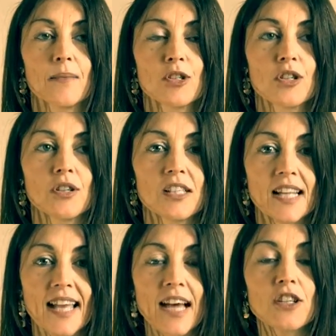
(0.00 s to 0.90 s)

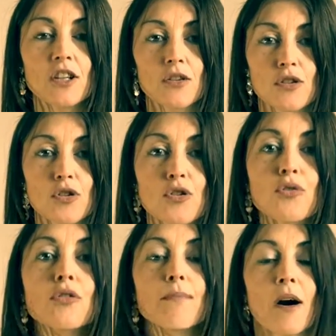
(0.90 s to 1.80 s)
to get to those
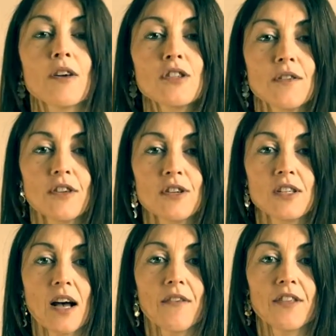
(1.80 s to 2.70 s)
true parts of
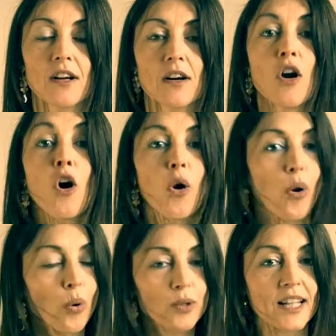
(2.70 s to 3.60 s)
yourself that are
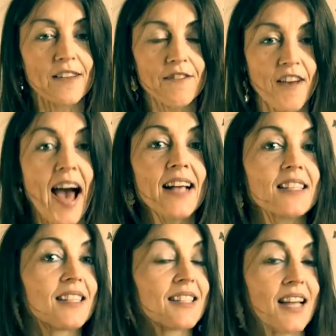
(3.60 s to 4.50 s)
holding
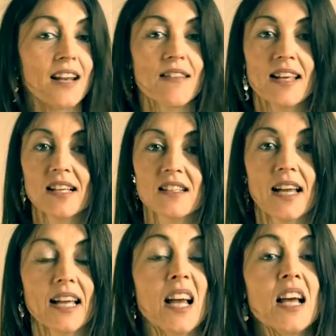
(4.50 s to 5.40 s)
fast inside of things
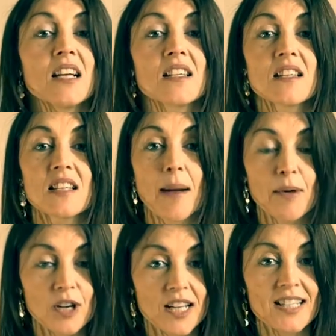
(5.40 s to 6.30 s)
like
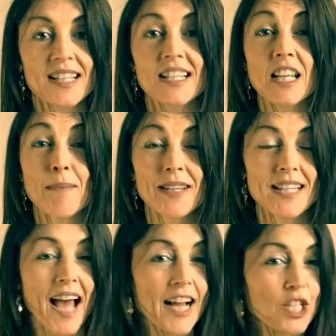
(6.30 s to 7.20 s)
stubbornness and deep
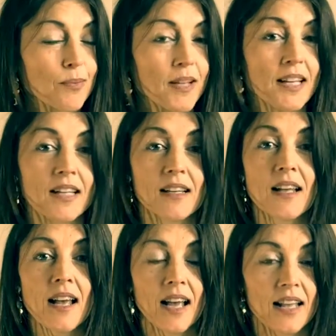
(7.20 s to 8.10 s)
attachment
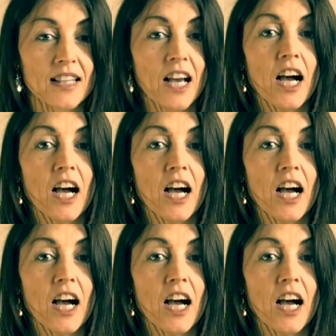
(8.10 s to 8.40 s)
and the